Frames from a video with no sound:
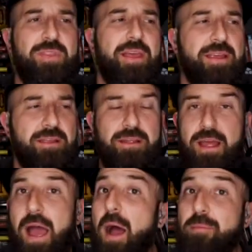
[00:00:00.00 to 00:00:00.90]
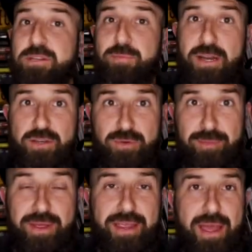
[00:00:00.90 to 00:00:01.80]
like how much money do I
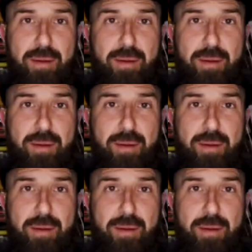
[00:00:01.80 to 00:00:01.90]
make?